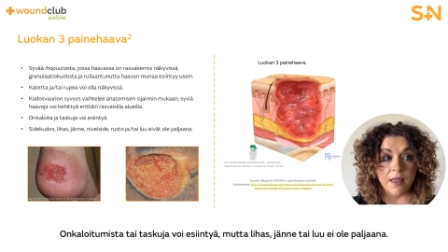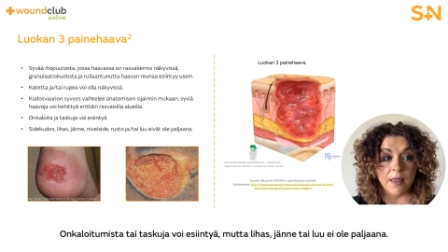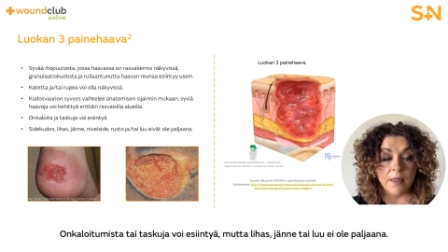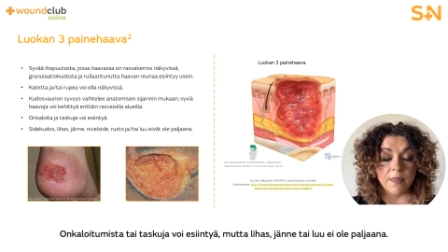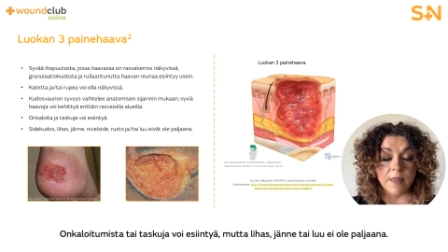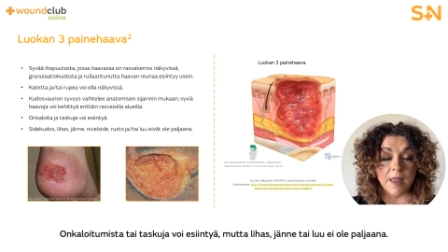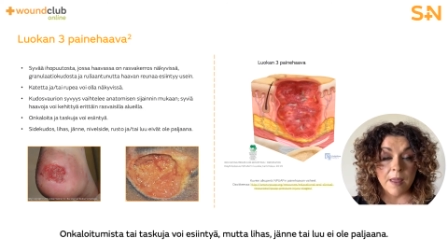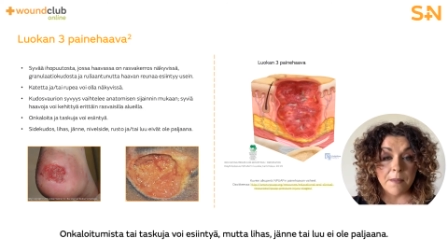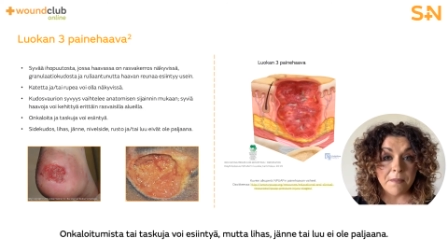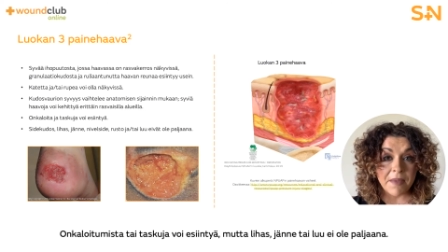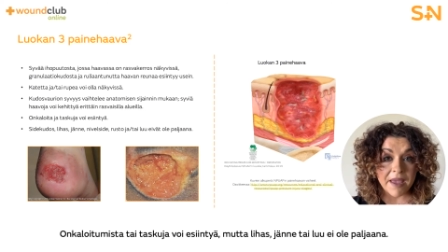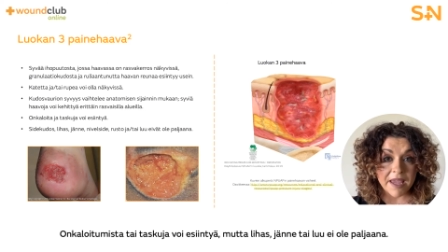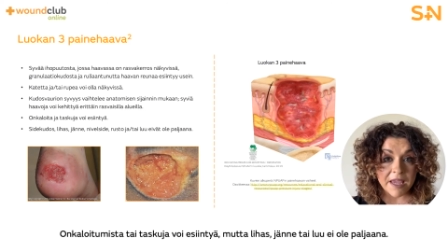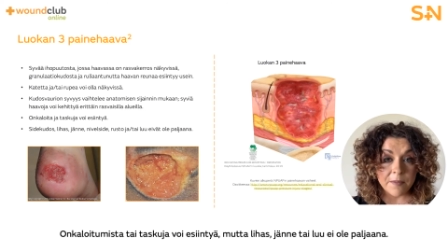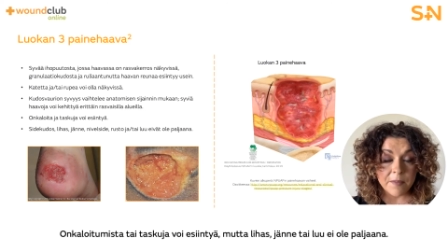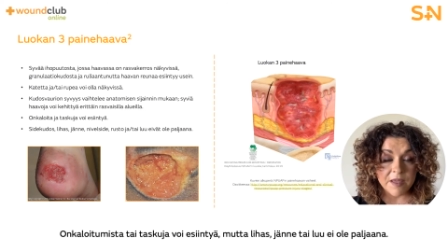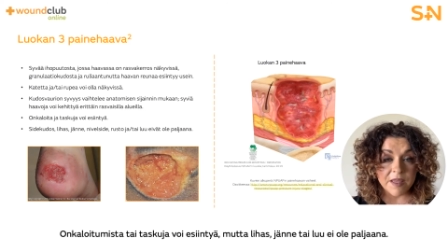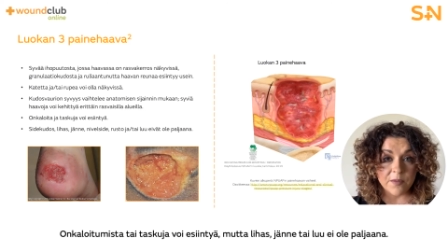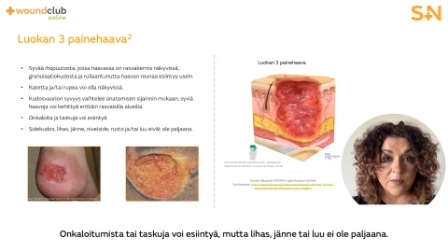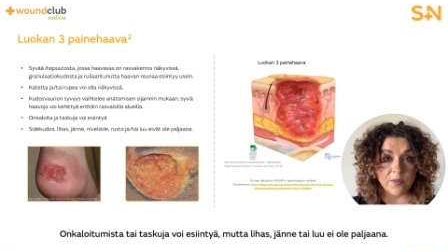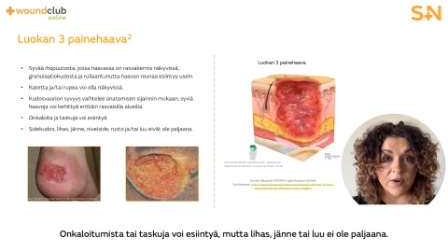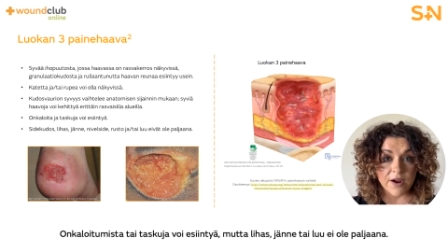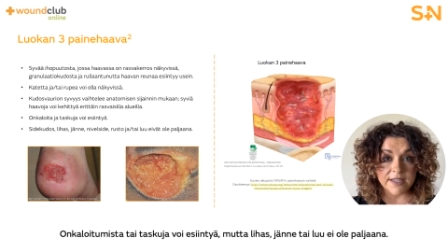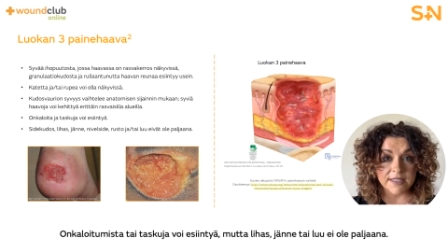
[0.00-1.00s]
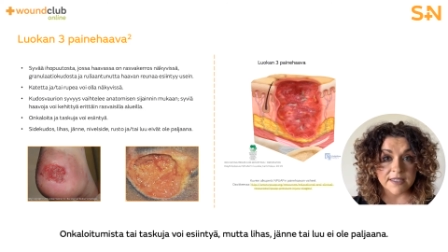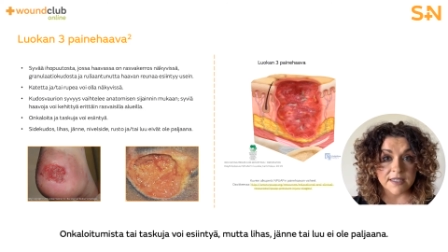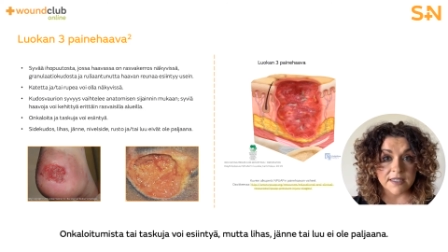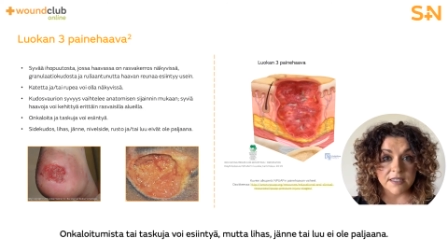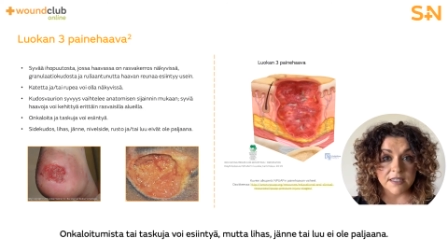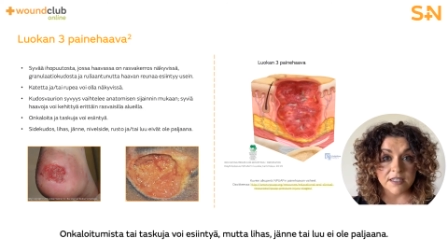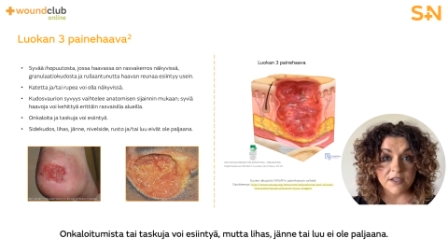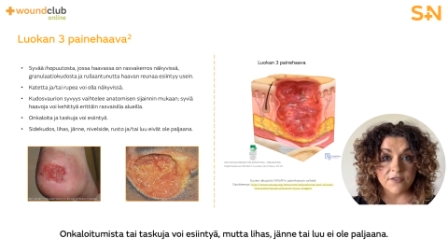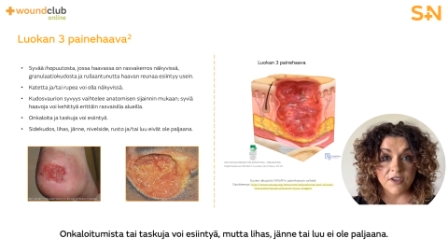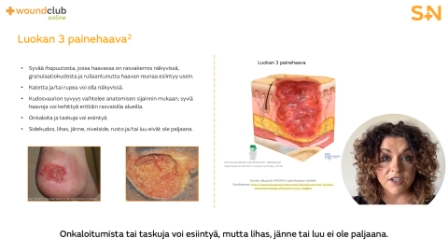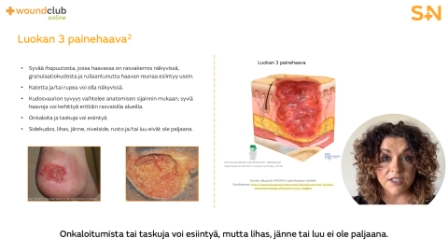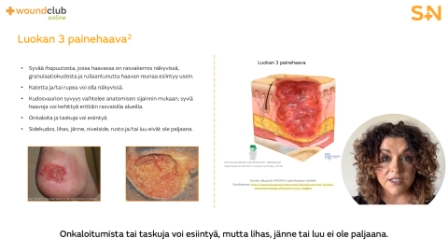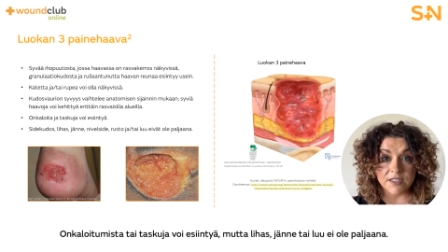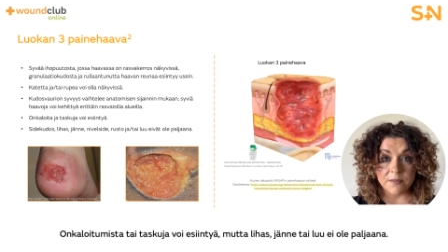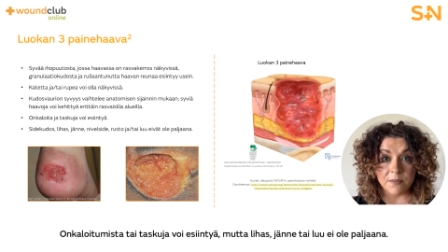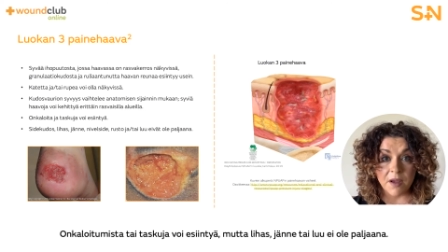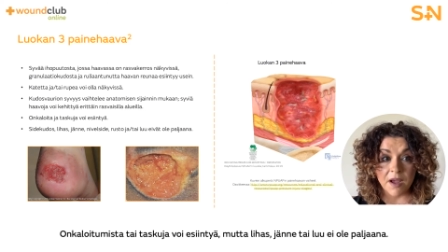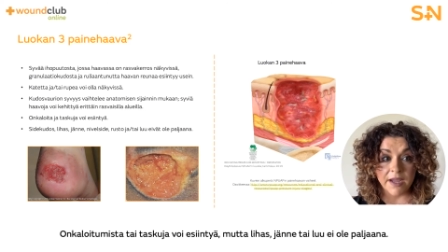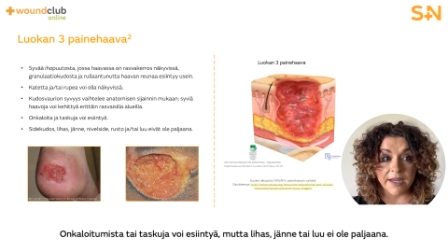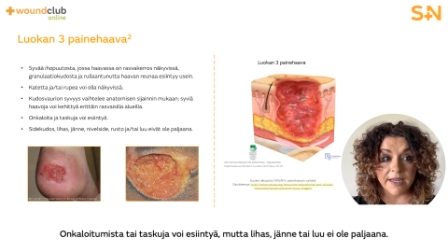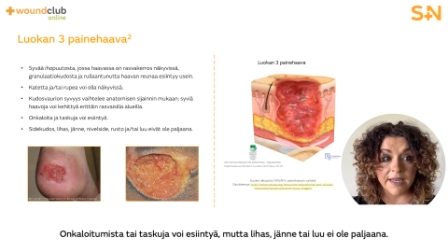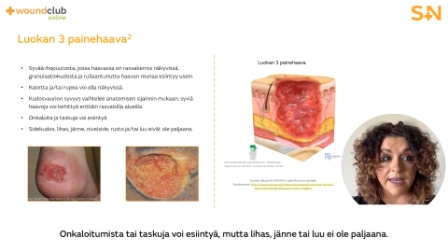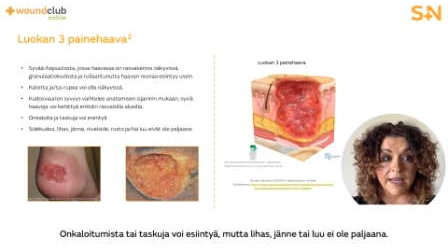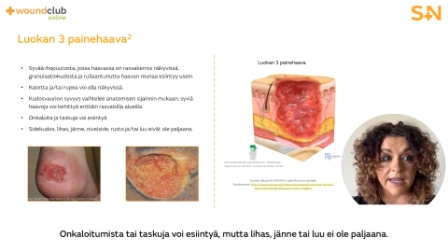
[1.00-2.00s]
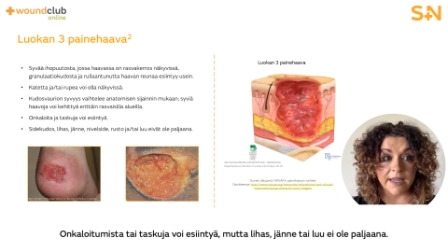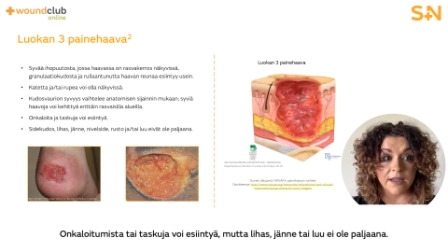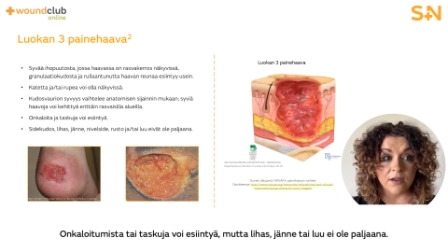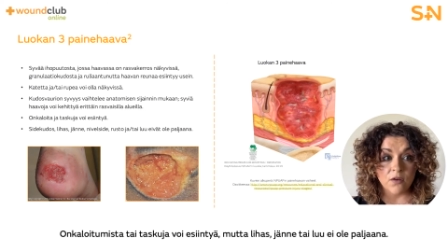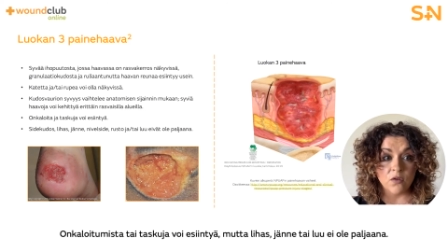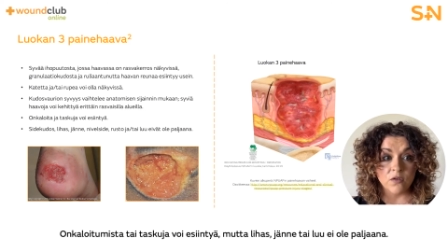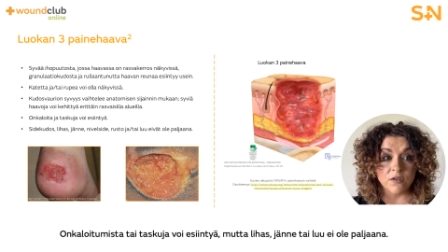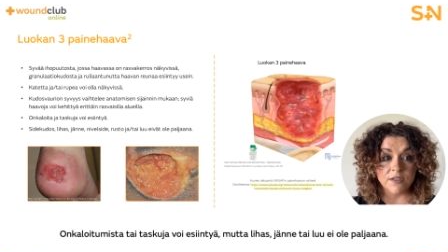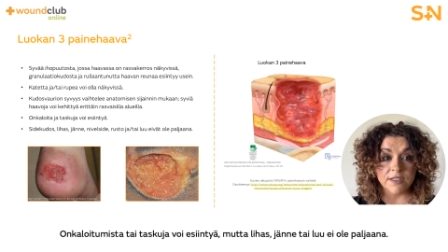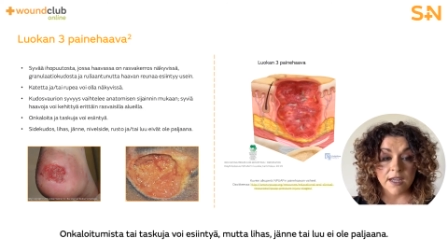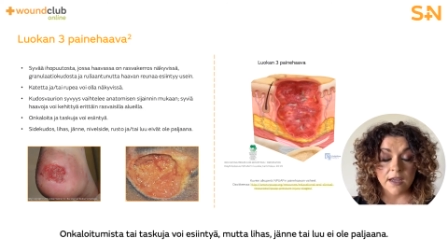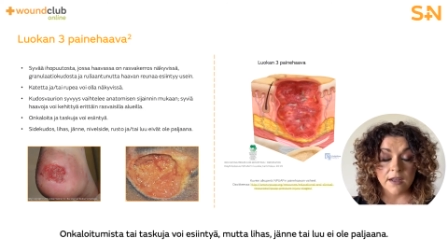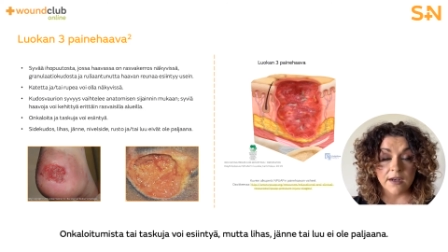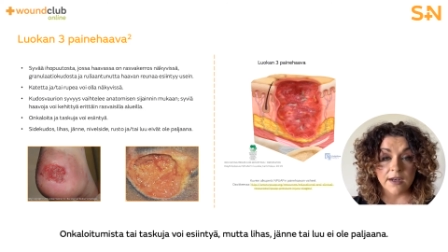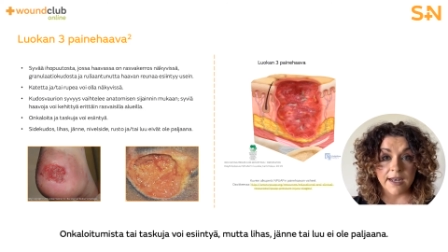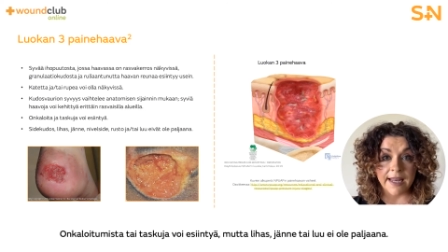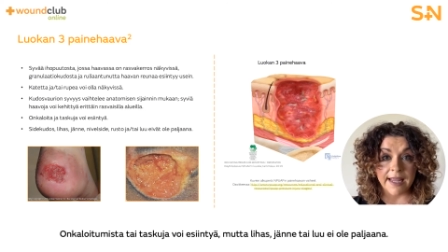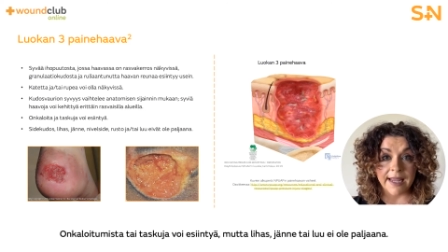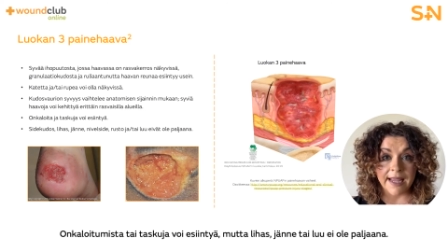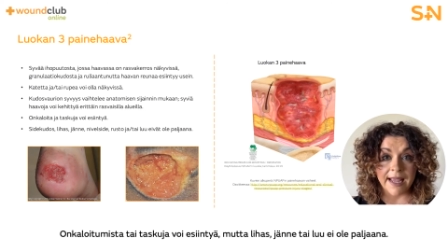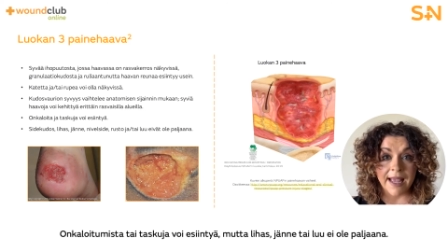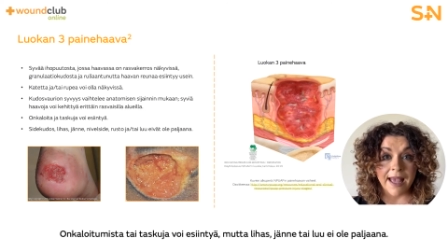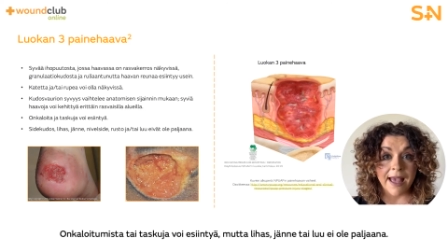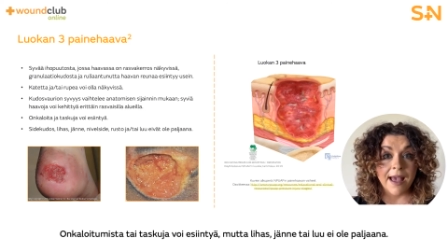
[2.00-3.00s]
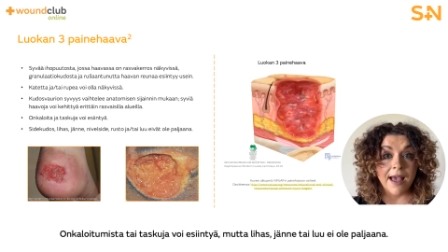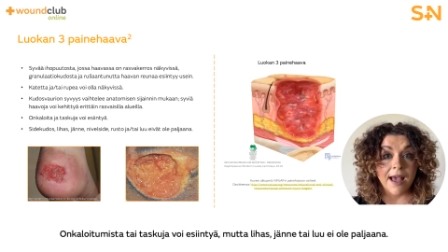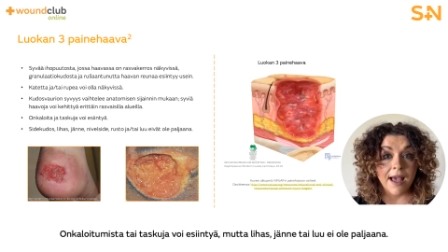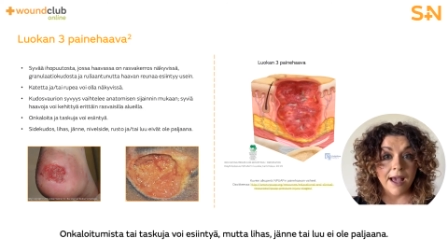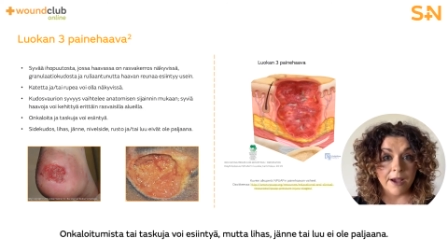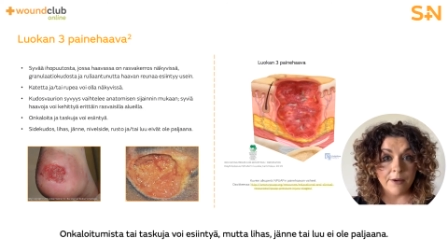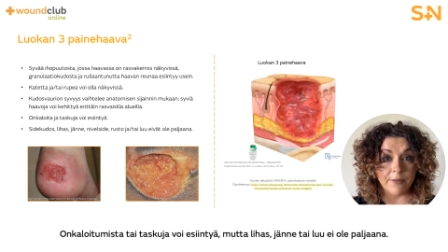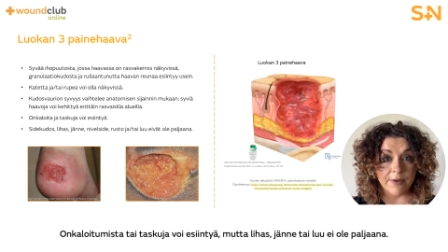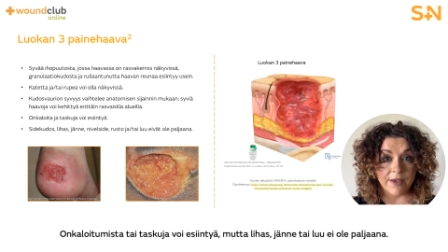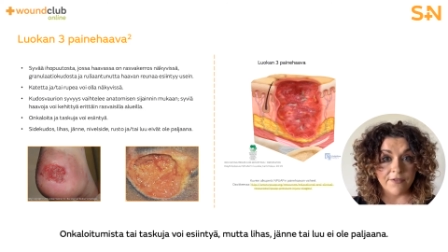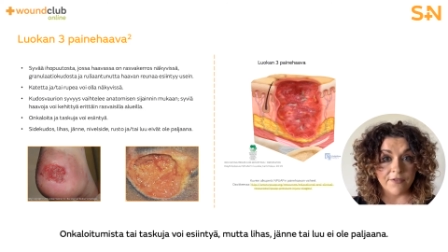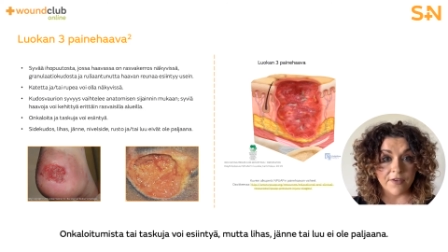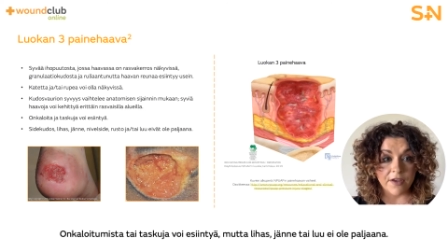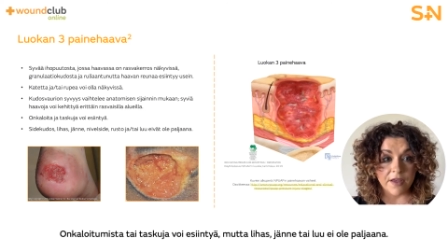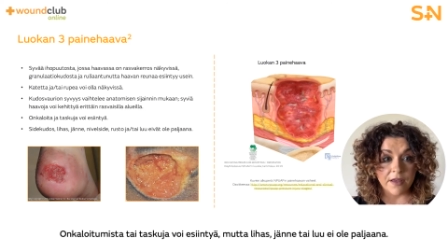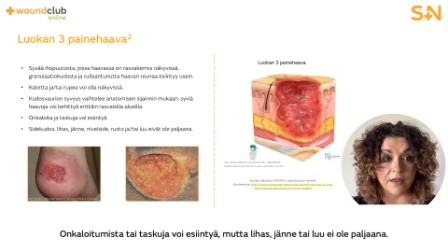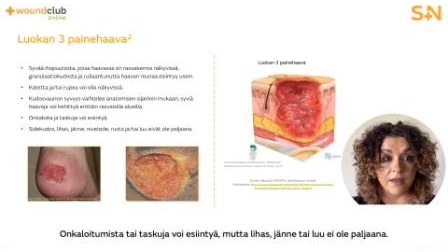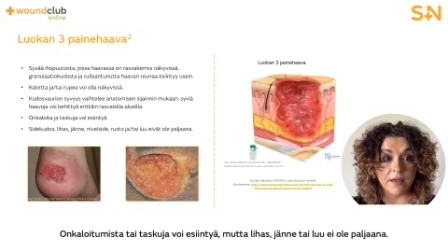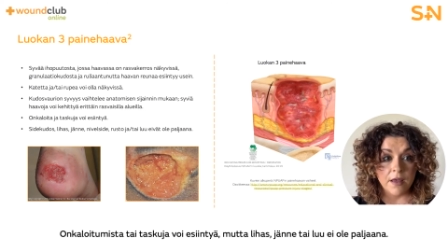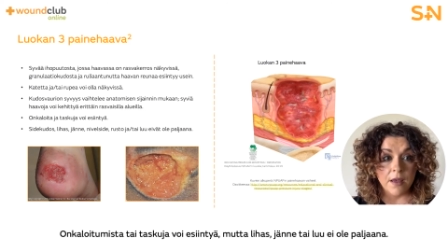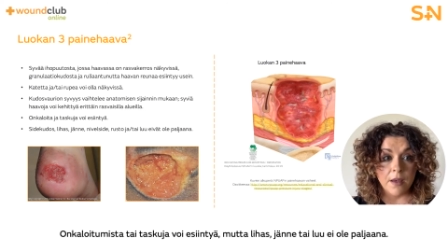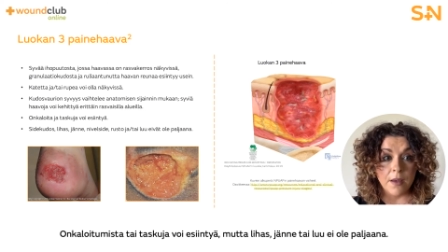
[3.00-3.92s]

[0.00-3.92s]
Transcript: There may be the presence of undermining or tunnelling, however,